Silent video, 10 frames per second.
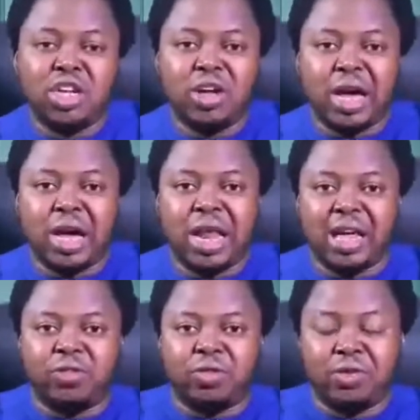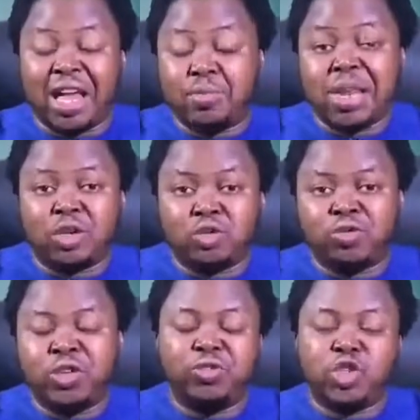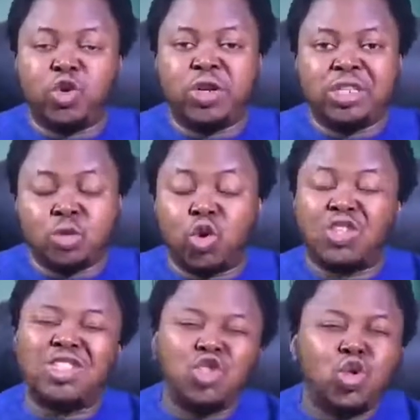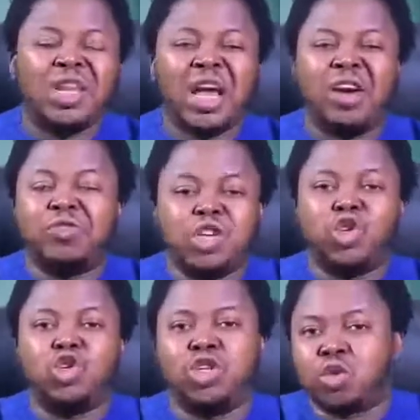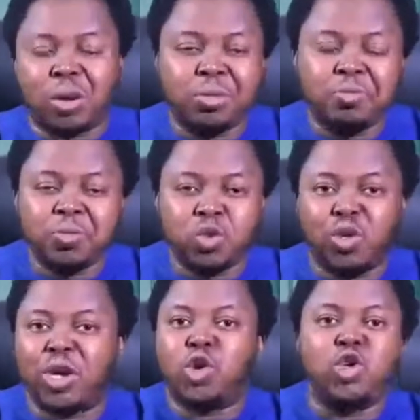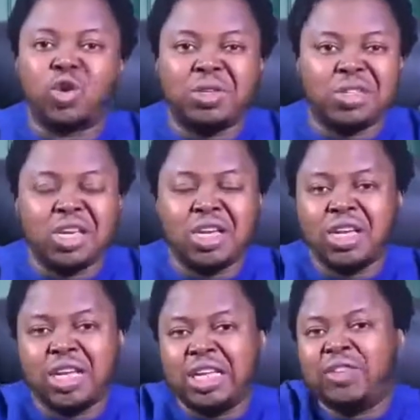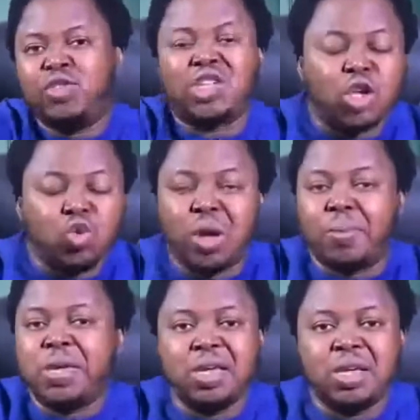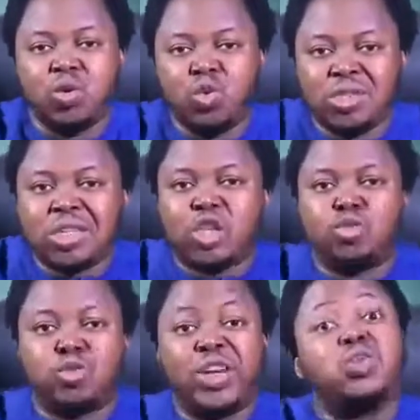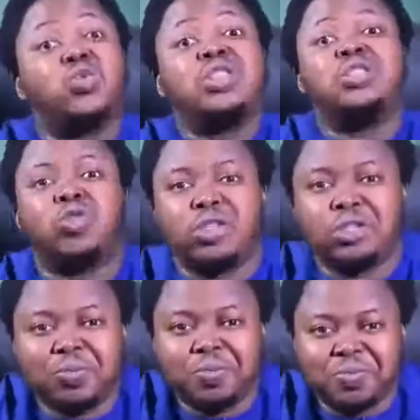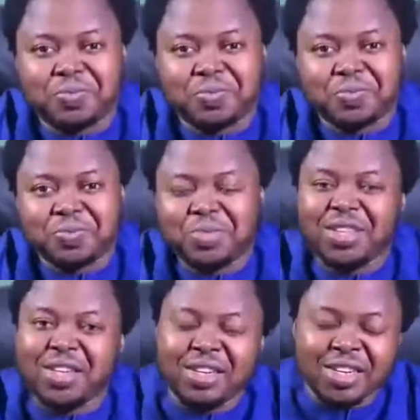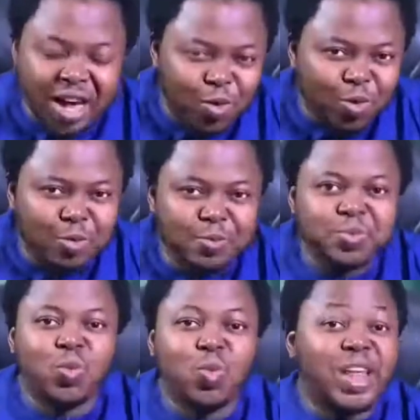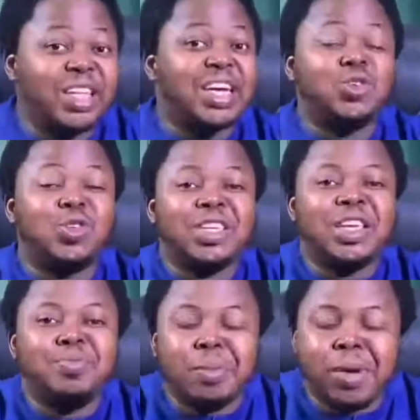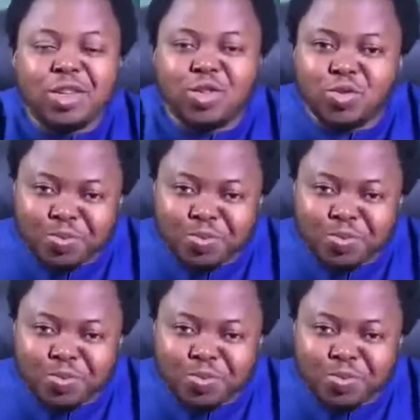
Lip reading: like Binance to feature it is because it's usually averagely on Uniswap. So get on Uniswap is individuals like you and me who decide to provide liquidity for it. Now, what exactly does Impermax do?